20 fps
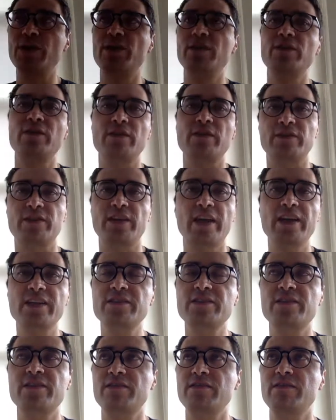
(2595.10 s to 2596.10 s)
here a
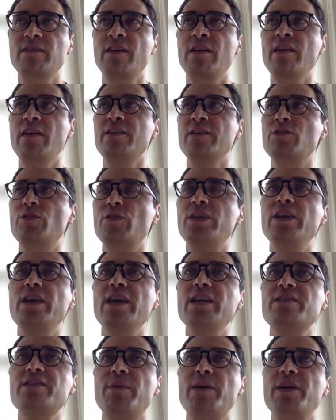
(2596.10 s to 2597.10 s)
text? So he
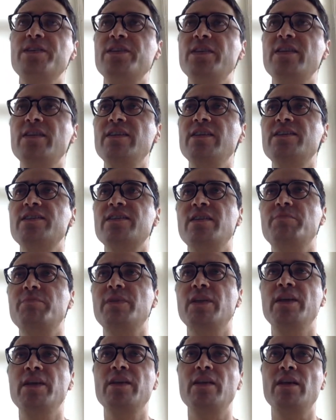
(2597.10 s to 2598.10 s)
adds basically
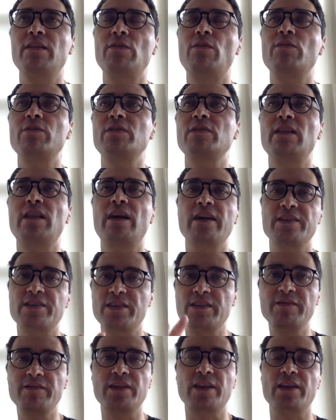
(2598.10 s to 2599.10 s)
something along the lines
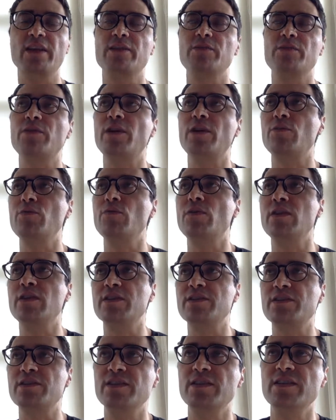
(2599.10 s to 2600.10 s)
of, and again, you can Google
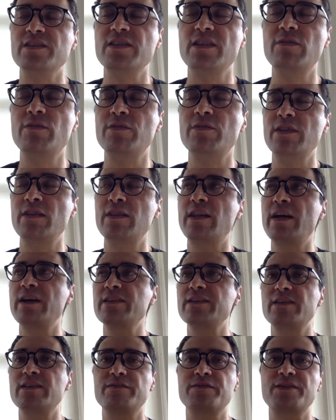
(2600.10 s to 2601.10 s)
and see this, along the
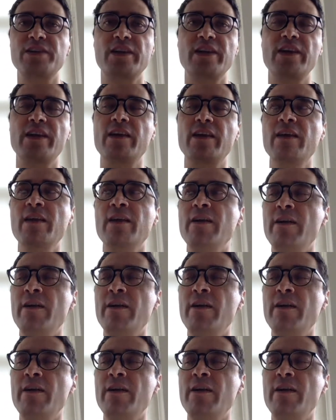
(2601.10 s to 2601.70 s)
lines of saying